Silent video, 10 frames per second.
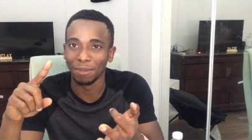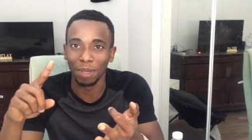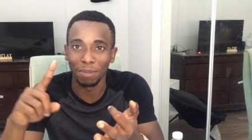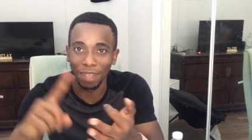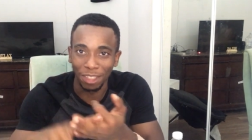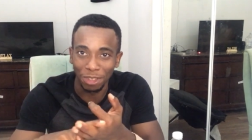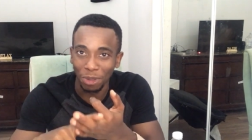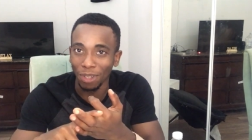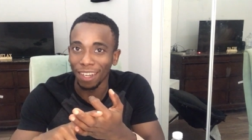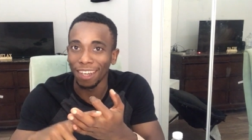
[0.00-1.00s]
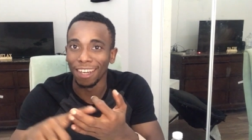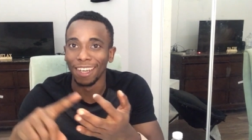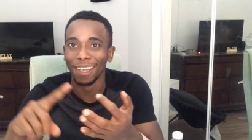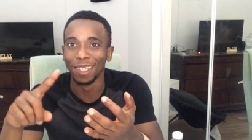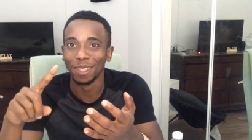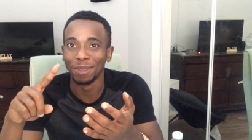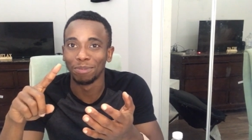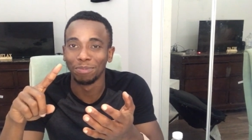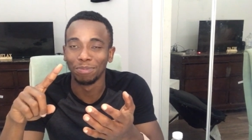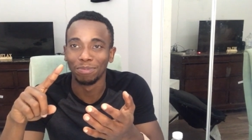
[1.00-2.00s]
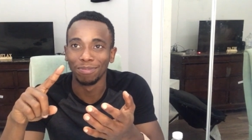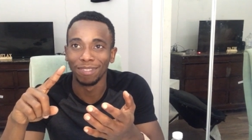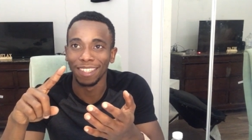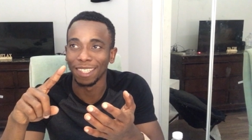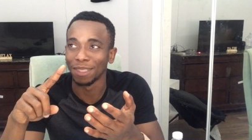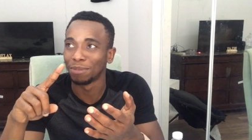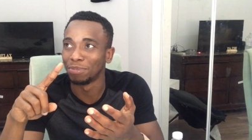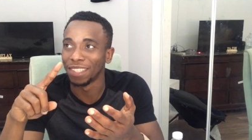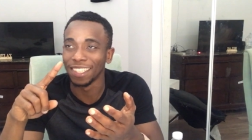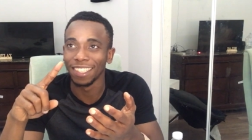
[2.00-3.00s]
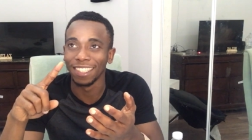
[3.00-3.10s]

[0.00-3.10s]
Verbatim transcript: Pep Guardiola he's, he has beaten